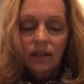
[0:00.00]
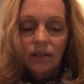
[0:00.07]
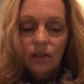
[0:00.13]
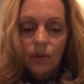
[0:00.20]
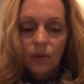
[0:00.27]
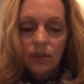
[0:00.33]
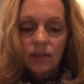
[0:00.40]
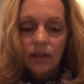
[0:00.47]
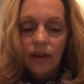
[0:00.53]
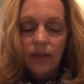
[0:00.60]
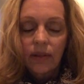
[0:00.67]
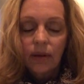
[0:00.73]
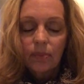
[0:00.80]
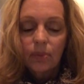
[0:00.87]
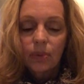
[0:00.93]
Notice how
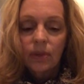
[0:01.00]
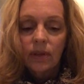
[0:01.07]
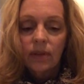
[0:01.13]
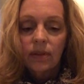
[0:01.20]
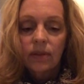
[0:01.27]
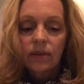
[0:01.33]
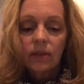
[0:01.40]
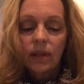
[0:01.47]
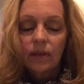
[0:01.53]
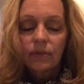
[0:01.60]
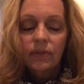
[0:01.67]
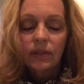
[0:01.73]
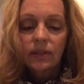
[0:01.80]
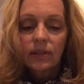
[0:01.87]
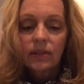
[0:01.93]
that
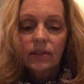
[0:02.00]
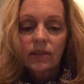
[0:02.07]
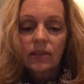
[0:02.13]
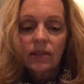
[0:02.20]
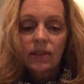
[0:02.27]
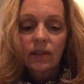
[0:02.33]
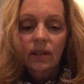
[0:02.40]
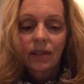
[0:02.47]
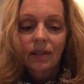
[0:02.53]
feels.